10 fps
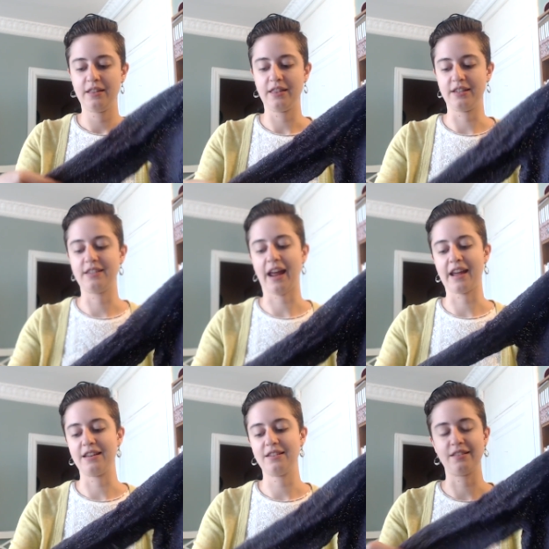the
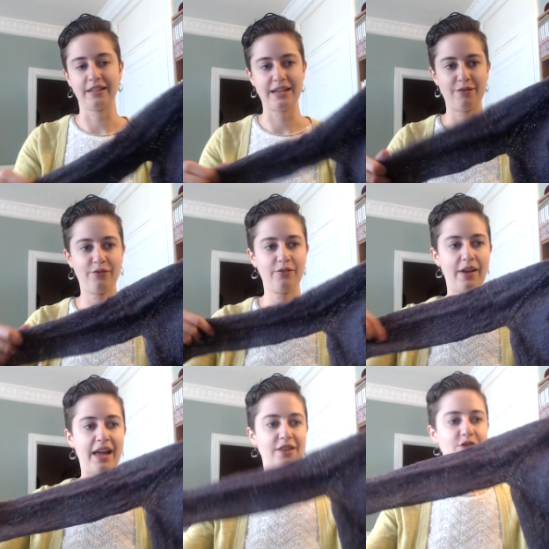second sleeve.
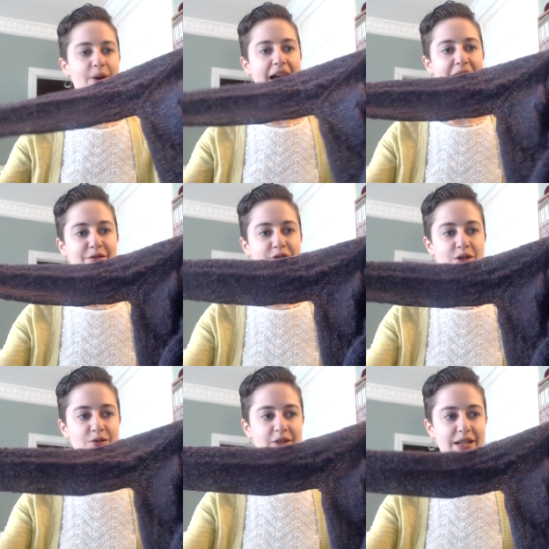And so I have
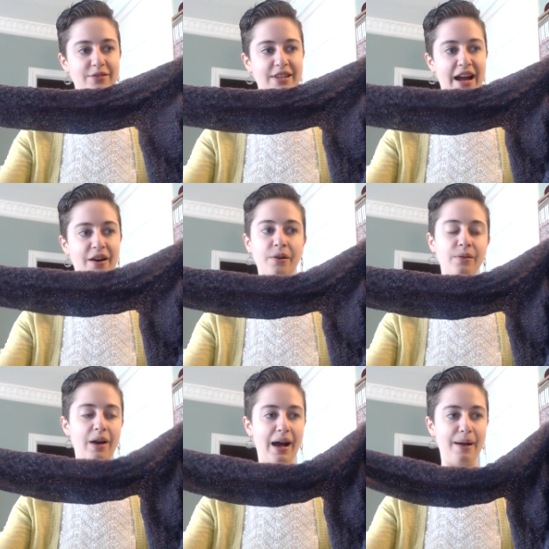two sleeves now.
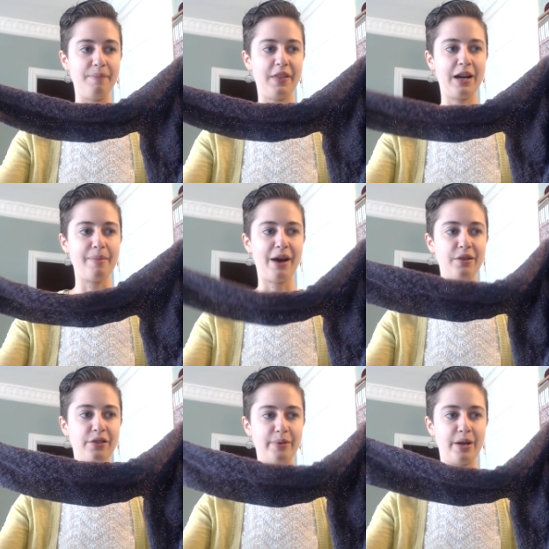Um, they're about
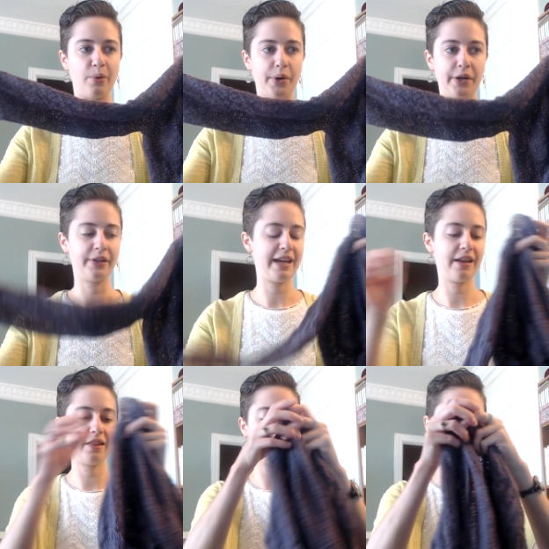three quarter
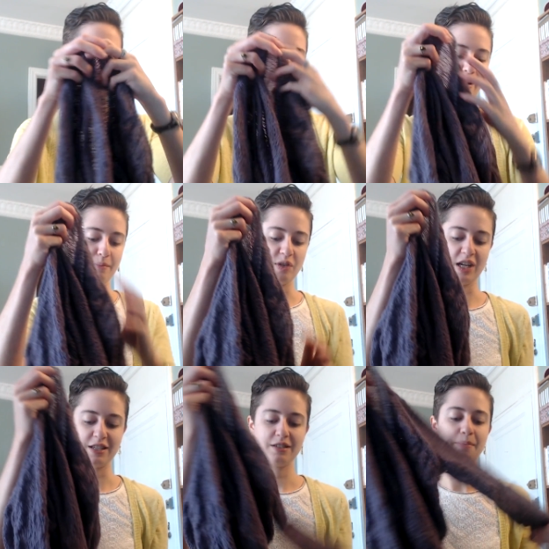length, um,
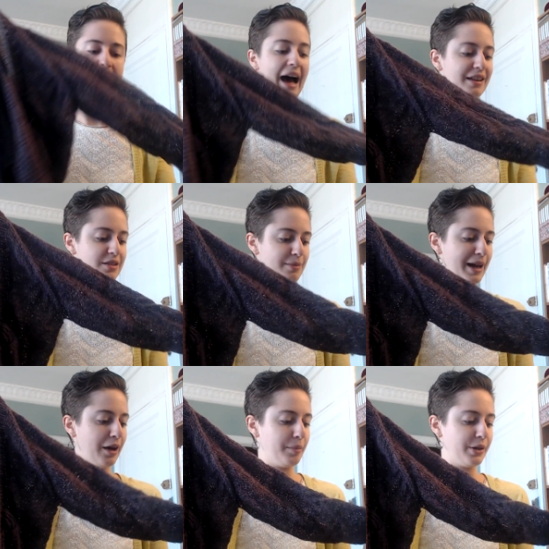just past my
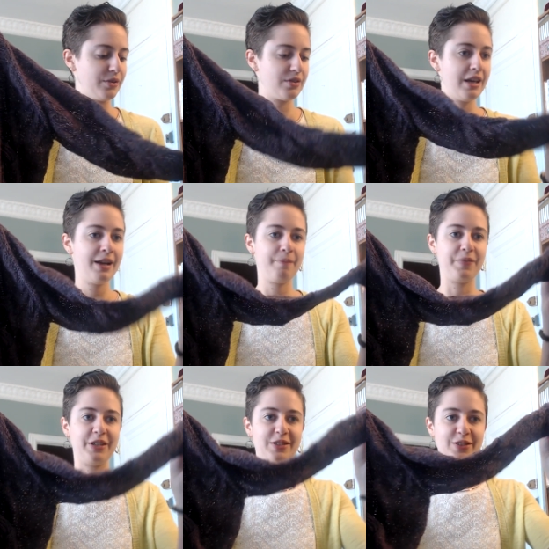elbows.
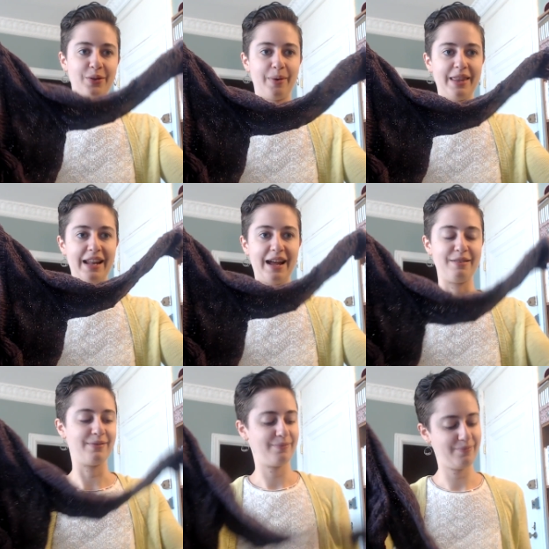This is the one that I
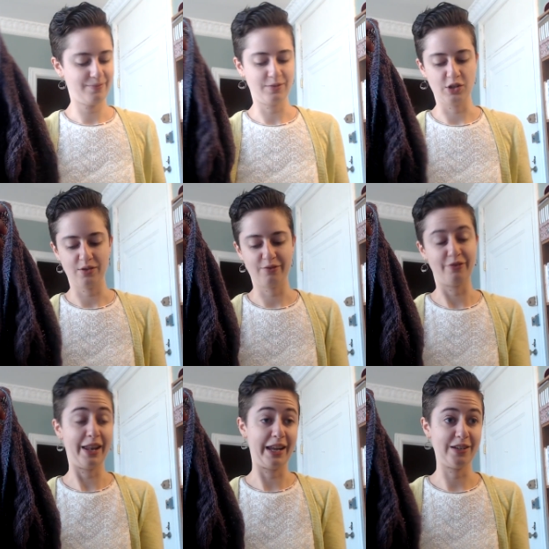
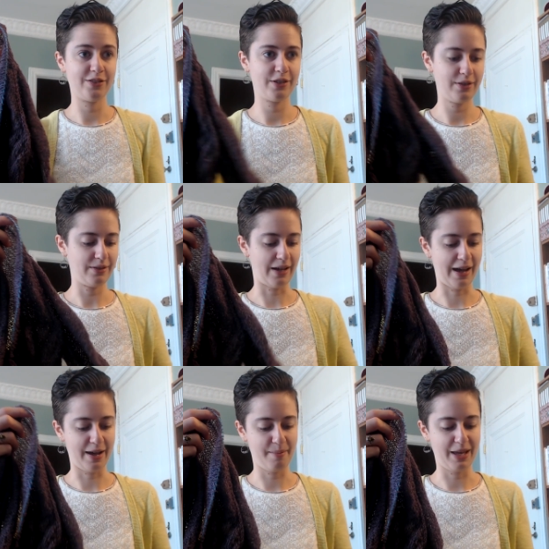finished
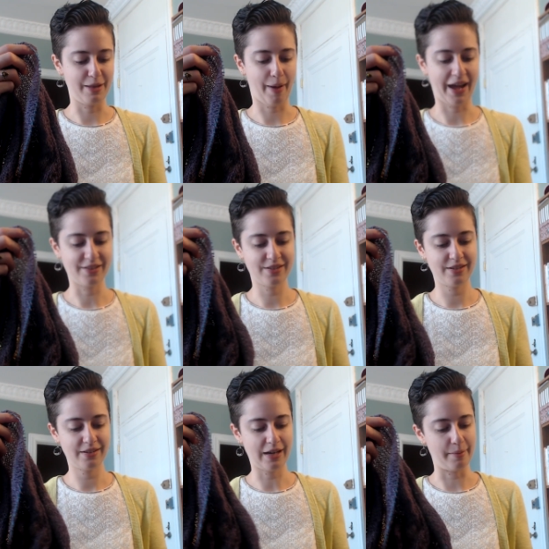um, in the past
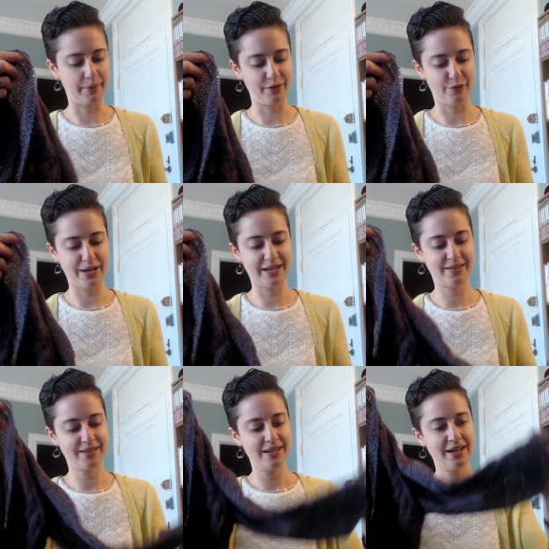couple of
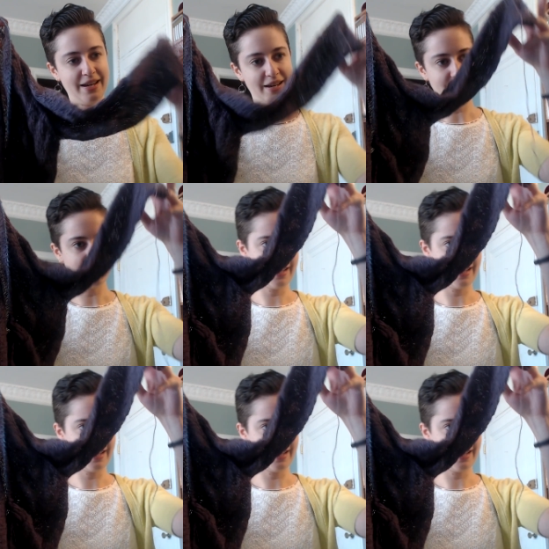weeks, since I